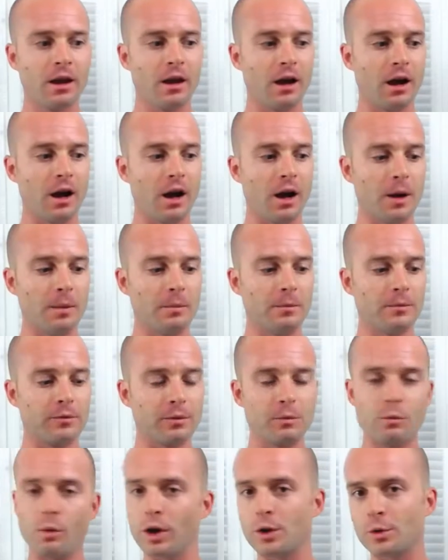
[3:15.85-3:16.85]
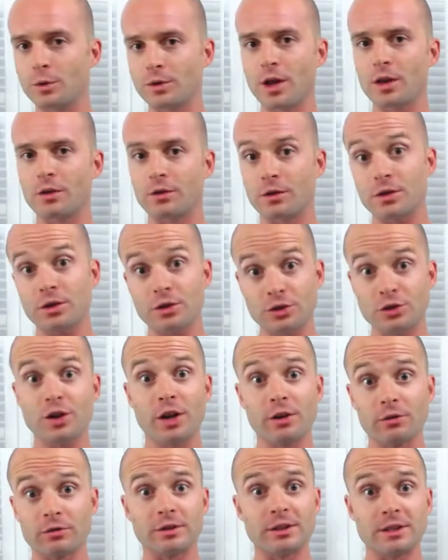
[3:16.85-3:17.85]
from one to another,
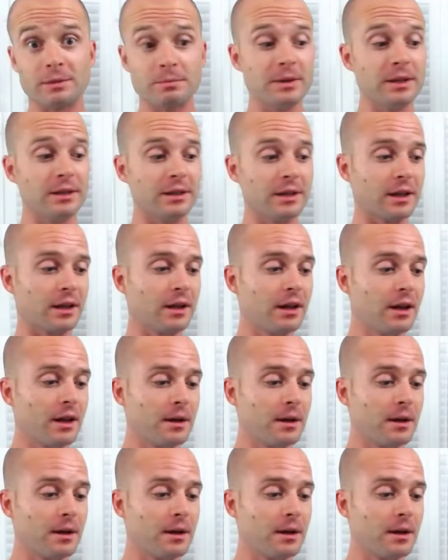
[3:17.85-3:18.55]
generally speaking,